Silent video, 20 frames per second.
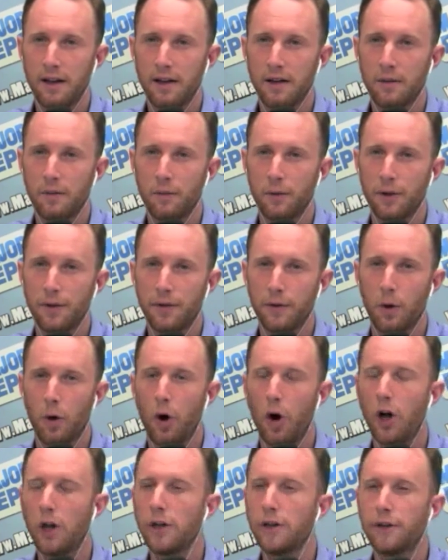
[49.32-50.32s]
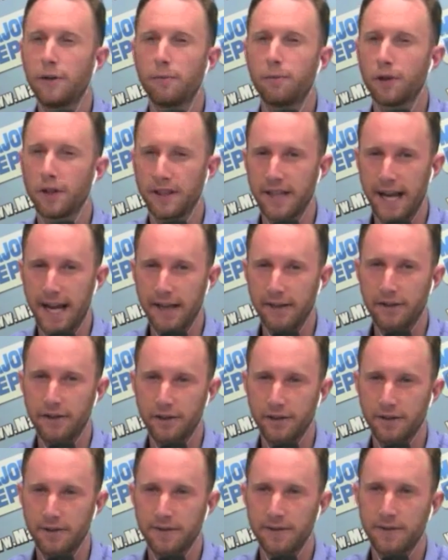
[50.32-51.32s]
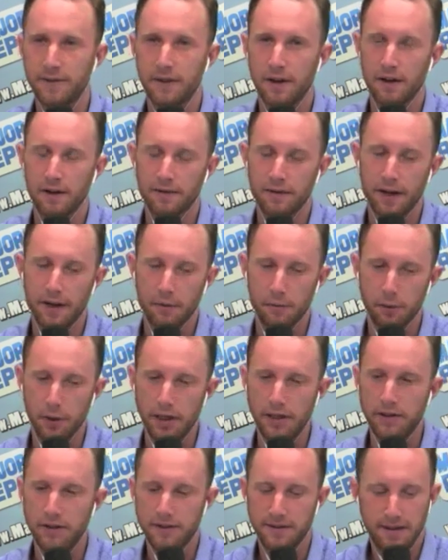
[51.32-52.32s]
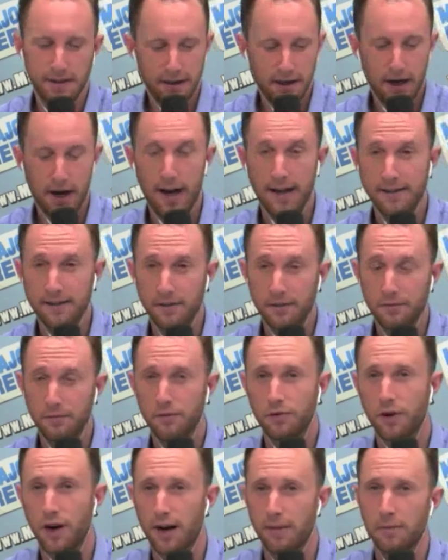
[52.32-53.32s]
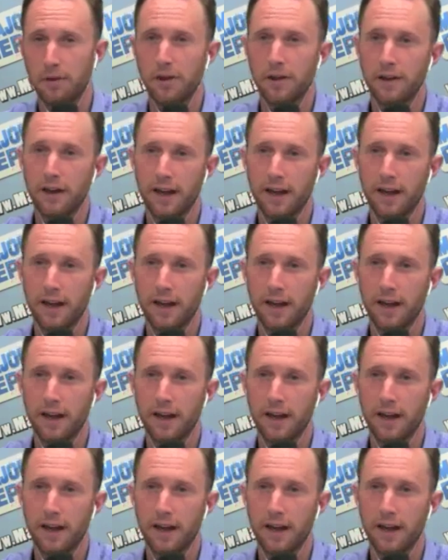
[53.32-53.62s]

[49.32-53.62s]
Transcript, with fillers: with all the pretensions of a Regency costume drama